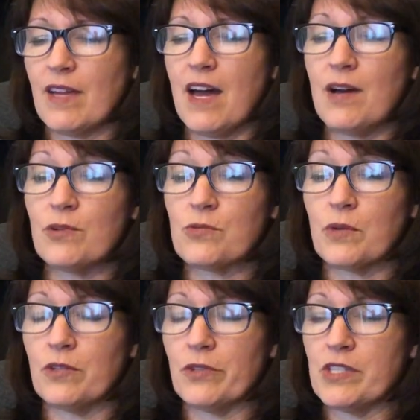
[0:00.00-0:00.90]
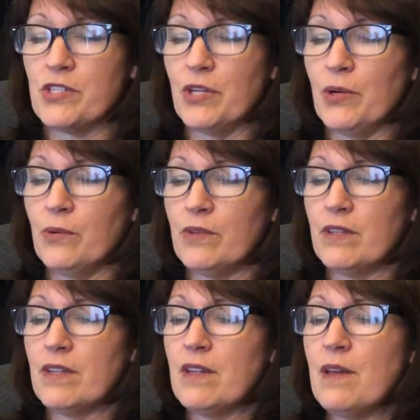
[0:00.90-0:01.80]
I was wondering too.
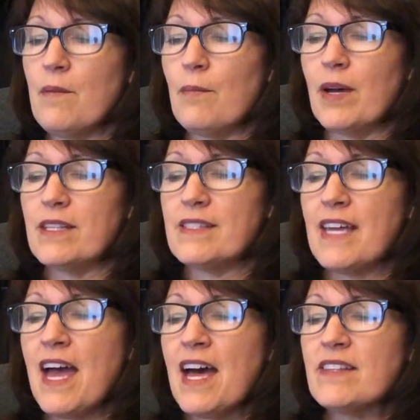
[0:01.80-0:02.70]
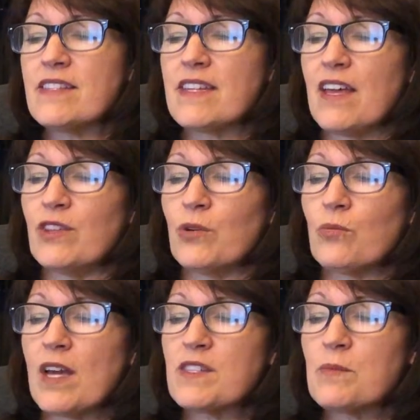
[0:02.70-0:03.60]
But Dad said the
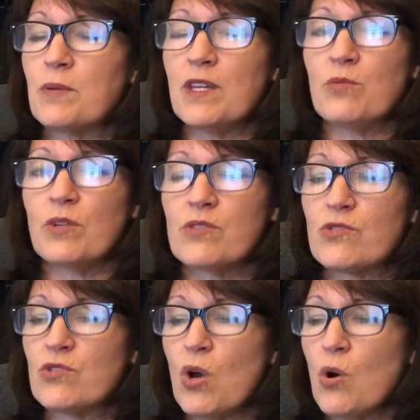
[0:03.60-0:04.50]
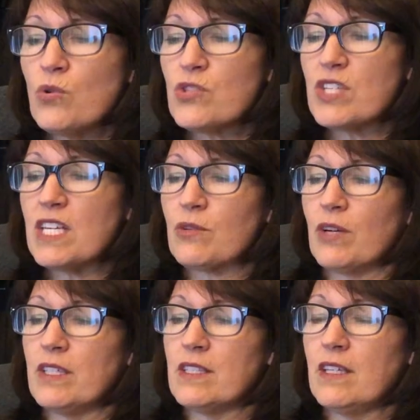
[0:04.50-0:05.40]
recipe was so
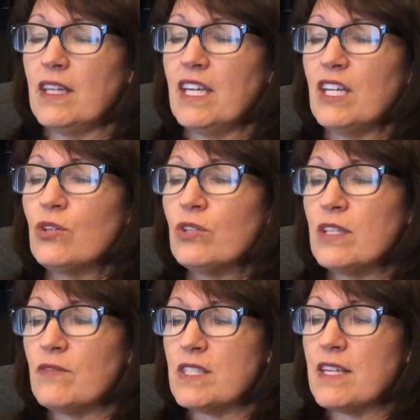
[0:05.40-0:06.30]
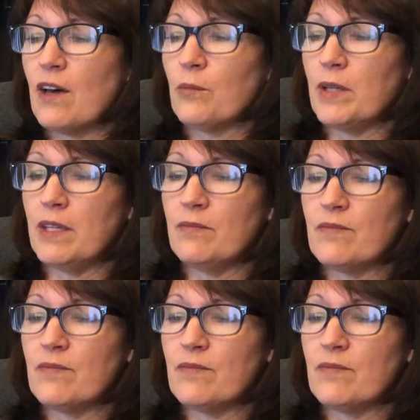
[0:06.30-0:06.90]
secret, he couldn't even tell me.